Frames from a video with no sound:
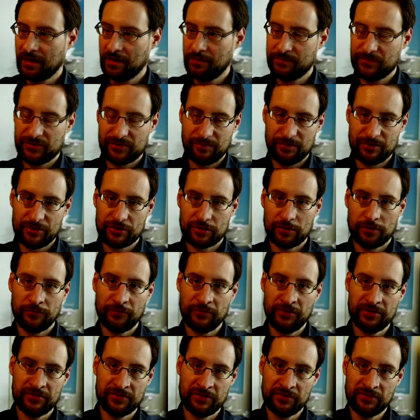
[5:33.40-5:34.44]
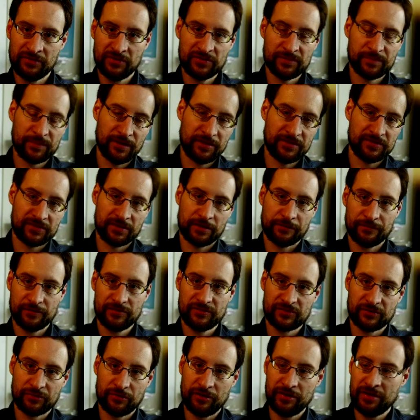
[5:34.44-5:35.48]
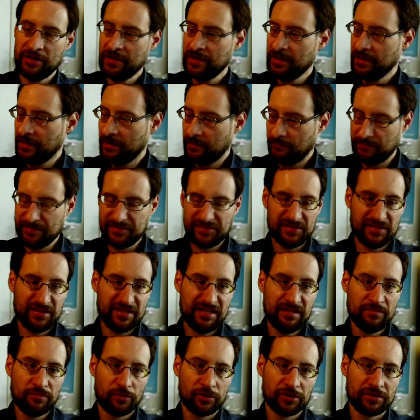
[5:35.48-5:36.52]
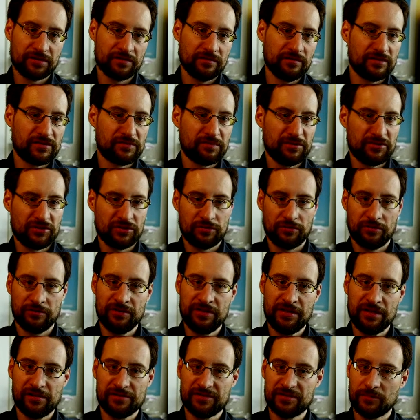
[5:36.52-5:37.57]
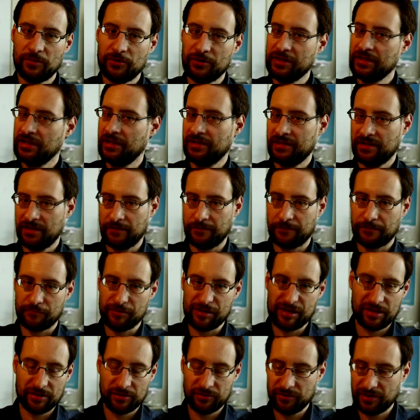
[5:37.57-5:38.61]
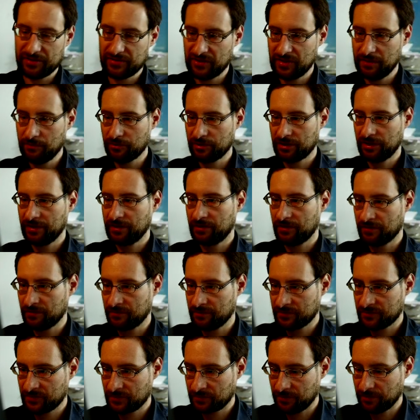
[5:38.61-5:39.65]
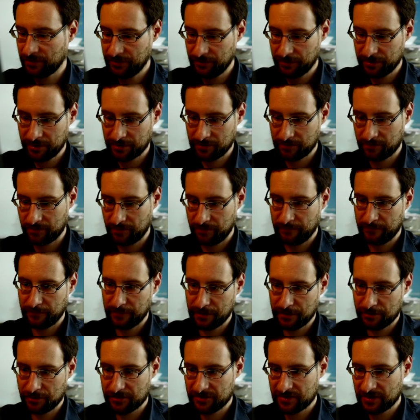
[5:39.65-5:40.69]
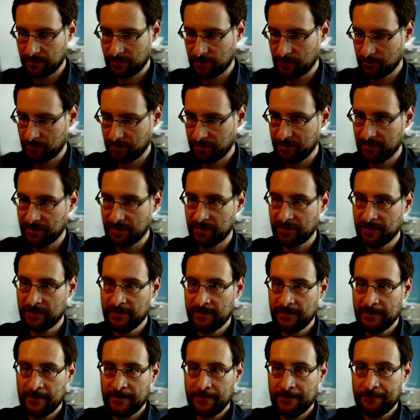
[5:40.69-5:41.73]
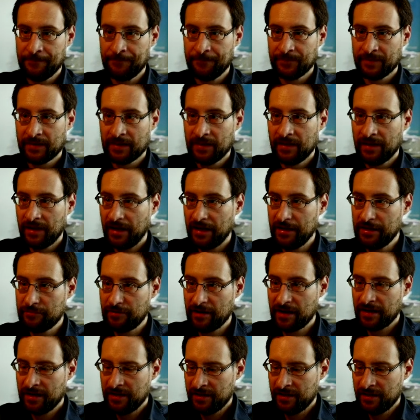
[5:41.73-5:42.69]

switch off here the display stuff and so on. With the keyboard, switch it on here in the morning, and freaking US keyboard layout. Certainly you can configure it somehow, but yeah. Anyway,